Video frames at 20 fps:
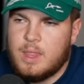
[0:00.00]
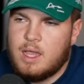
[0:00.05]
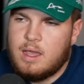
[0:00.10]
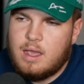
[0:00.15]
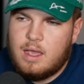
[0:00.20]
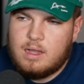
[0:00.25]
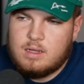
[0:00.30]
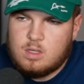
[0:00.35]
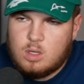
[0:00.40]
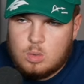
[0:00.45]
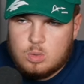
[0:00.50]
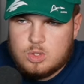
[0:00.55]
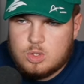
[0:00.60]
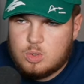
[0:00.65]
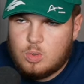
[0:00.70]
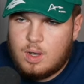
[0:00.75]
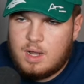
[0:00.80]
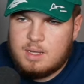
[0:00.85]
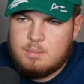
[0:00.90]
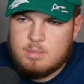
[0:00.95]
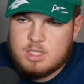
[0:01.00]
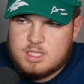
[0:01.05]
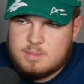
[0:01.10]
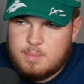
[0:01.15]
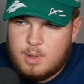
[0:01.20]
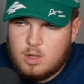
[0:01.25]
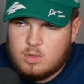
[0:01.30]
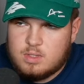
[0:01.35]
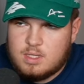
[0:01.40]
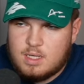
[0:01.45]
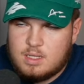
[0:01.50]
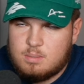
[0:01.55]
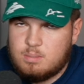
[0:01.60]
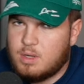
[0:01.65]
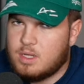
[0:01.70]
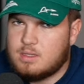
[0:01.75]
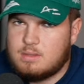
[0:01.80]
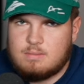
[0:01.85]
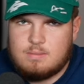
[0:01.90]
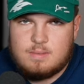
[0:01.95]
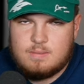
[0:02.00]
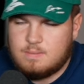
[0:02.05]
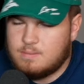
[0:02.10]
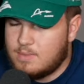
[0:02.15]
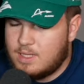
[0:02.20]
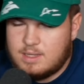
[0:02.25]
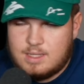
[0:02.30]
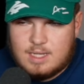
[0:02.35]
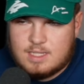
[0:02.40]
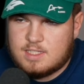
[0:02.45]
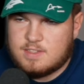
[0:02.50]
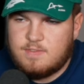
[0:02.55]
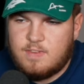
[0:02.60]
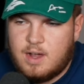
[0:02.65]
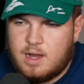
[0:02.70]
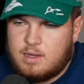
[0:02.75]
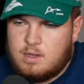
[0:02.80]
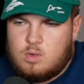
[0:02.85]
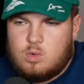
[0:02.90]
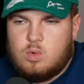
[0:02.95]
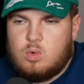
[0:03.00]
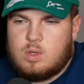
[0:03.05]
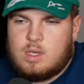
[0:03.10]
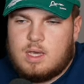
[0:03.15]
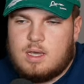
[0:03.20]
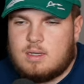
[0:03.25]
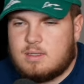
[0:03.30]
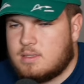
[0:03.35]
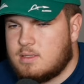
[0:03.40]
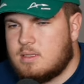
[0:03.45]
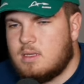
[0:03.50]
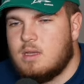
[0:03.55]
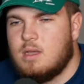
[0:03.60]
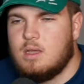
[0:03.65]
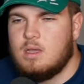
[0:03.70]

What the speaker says: And also I misspelled that, but that's fine, who cares.